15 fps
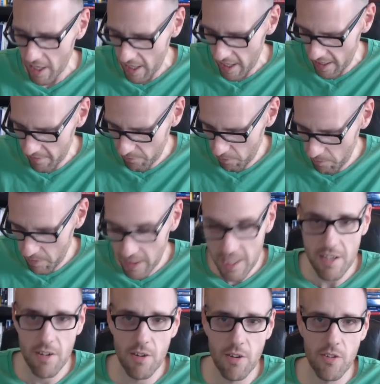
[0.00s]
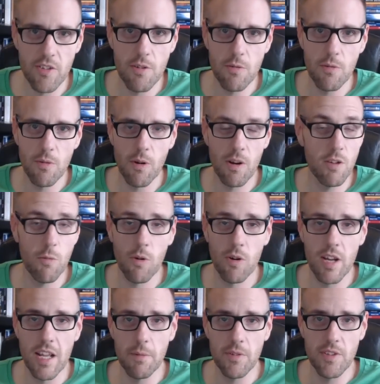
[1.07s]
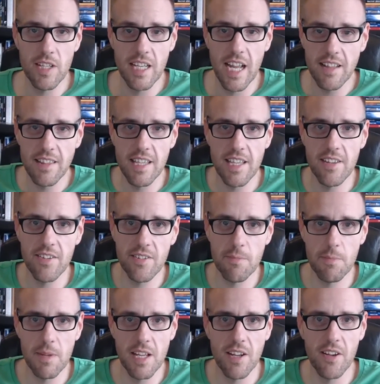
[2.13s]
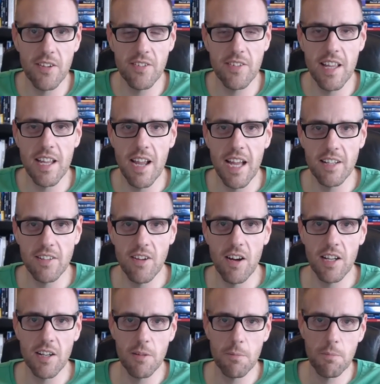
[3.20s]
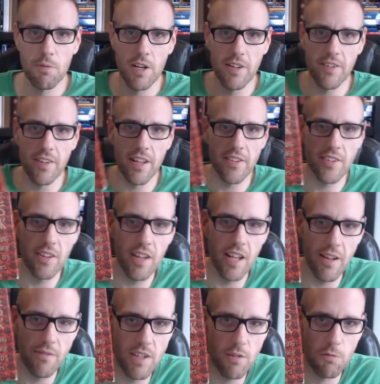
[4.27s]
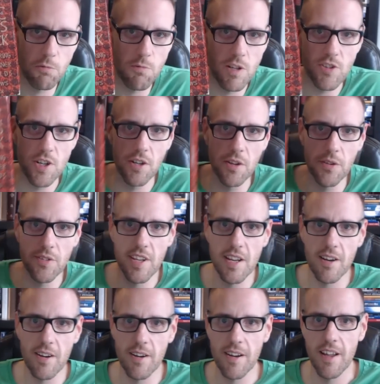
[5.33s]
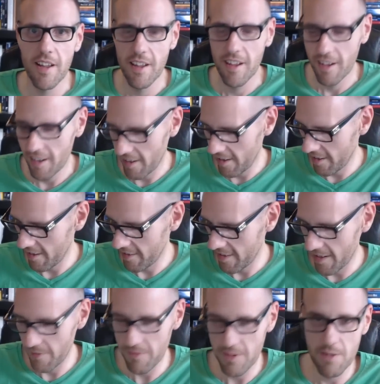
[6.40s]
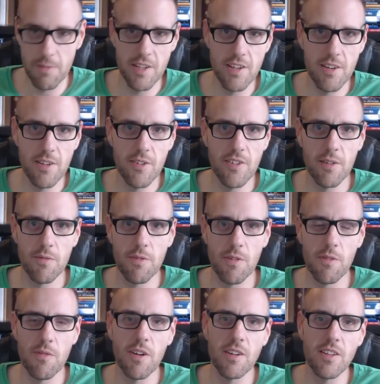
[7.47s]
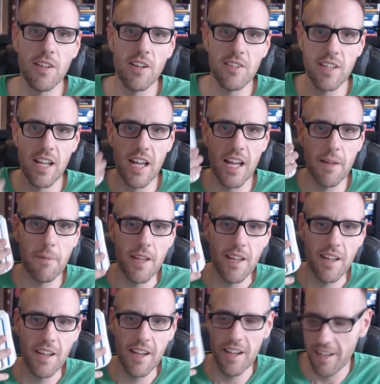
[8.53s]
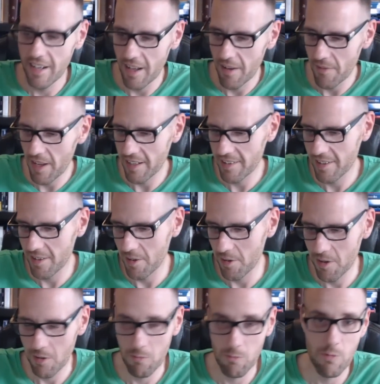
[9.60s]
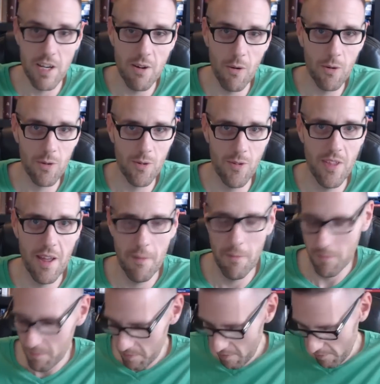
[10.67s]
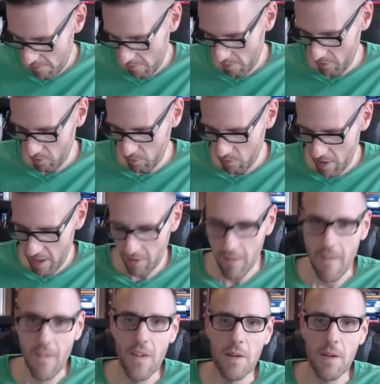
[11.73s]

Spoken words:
And for many years you weren't able to get these because they had gone out of print. I still have the originals here that I've been using for a very long time, and I've had to reorder them before as well.